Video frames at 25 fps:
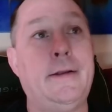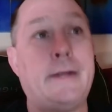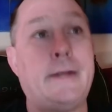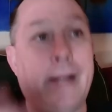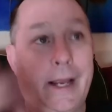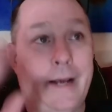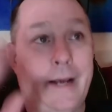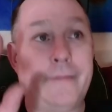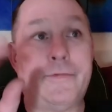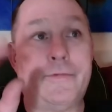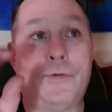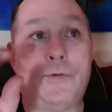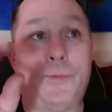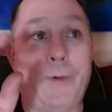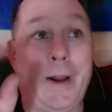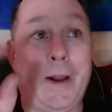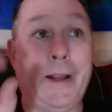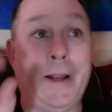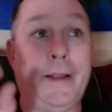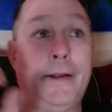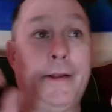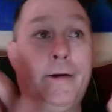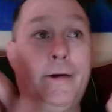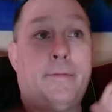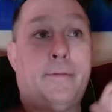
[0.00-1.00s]
kind of a
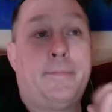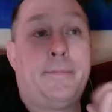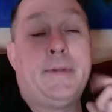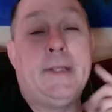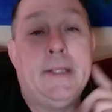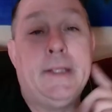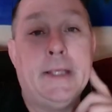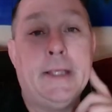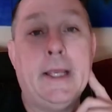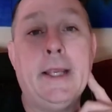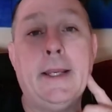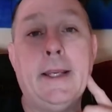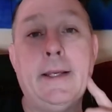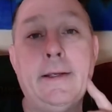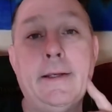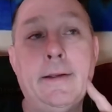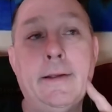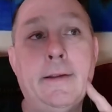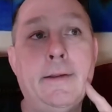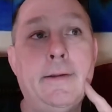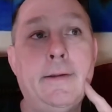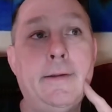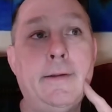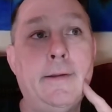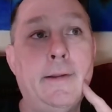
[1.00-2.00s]
regular PA,
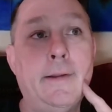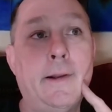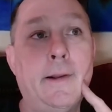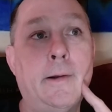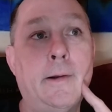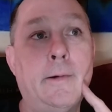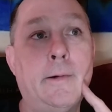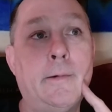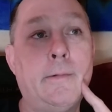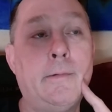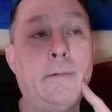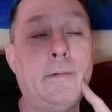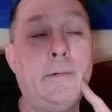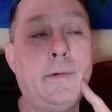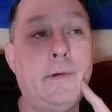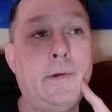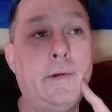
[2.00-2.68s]
you know.